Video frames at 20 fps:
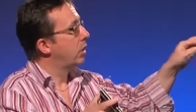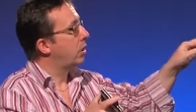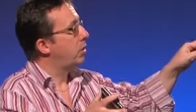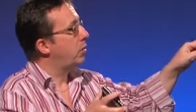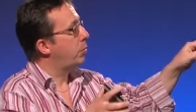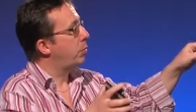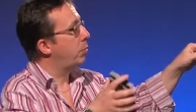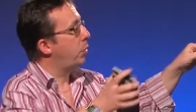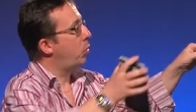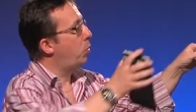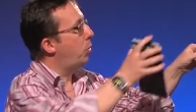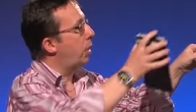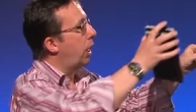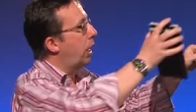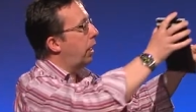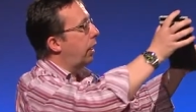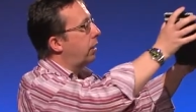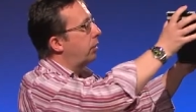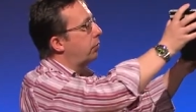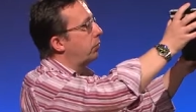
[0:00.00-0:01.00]
So we pull
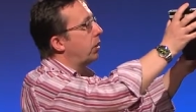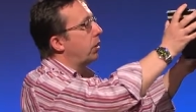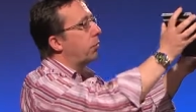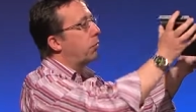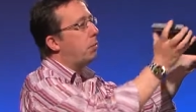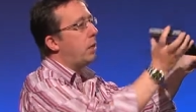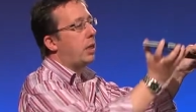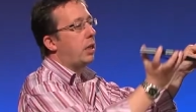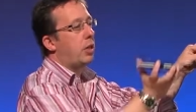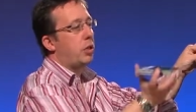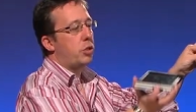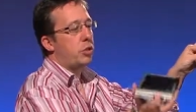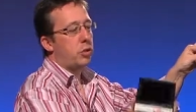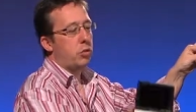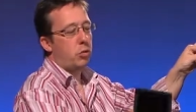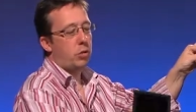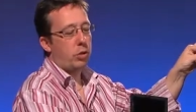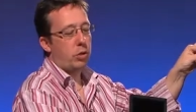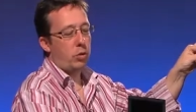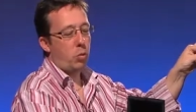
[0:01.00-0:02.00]
back, making
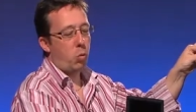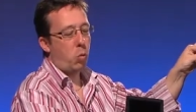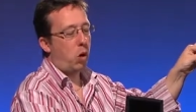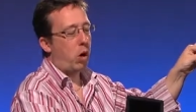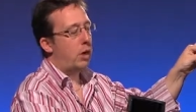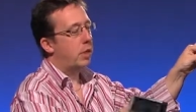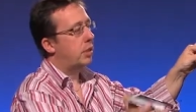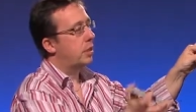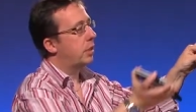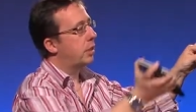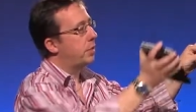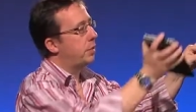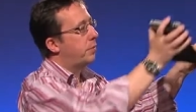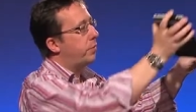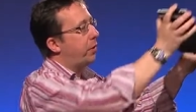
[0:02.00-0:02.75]
sure that the white is